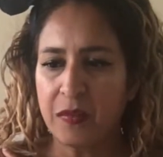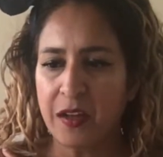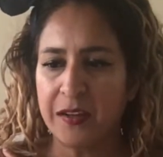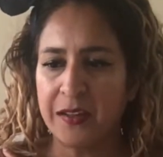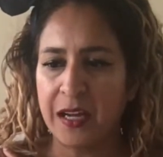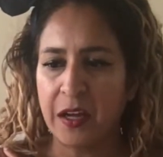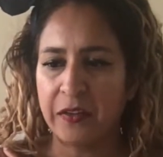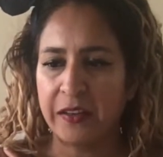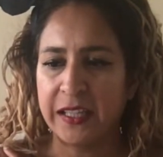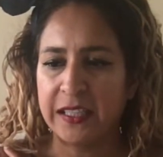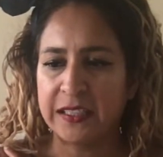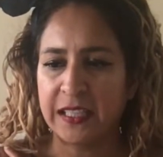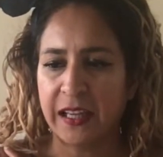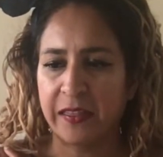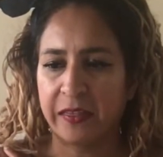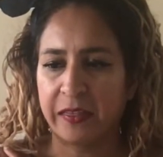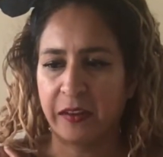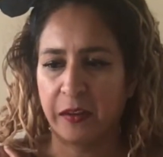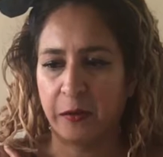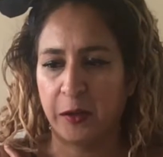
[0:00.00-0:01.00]
Now the
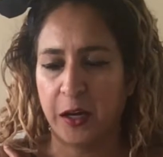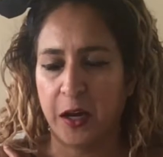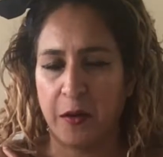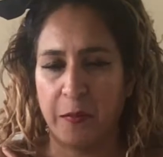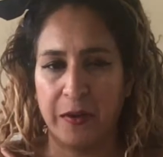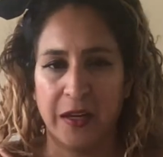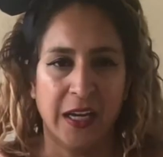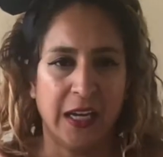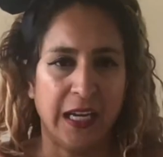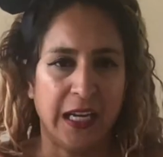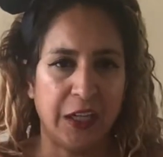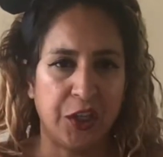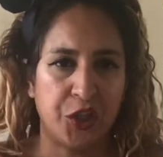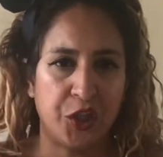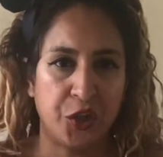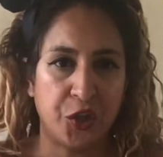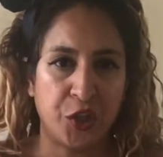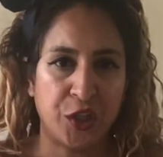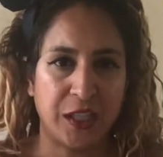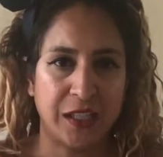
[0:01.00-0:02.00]
xanthan gum is
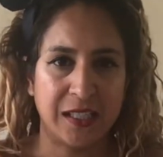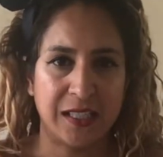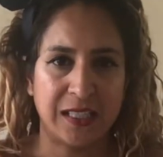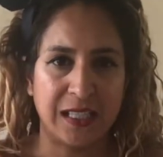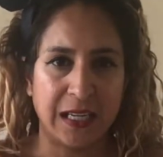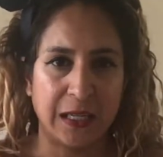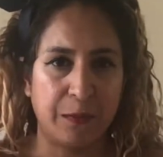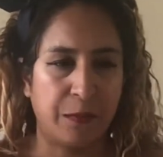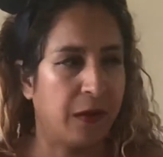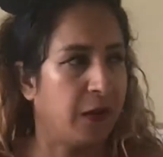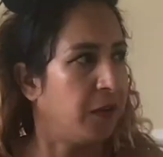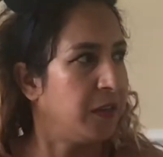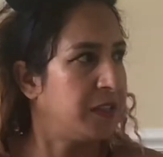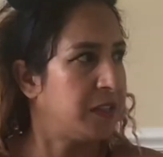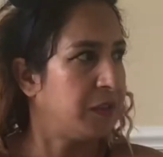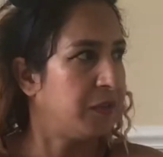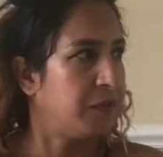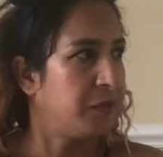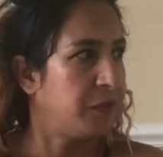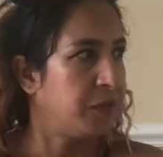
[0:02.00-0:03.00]
usually a
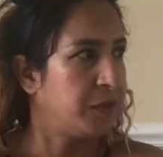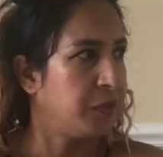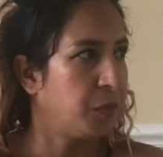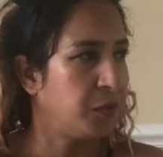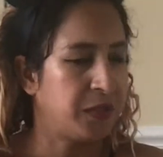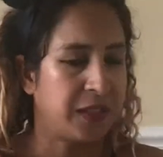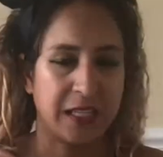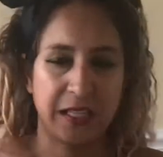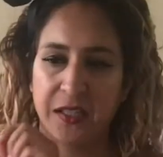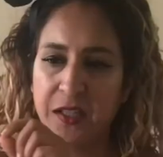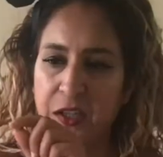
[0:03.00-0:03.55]
stabiliser for sauces,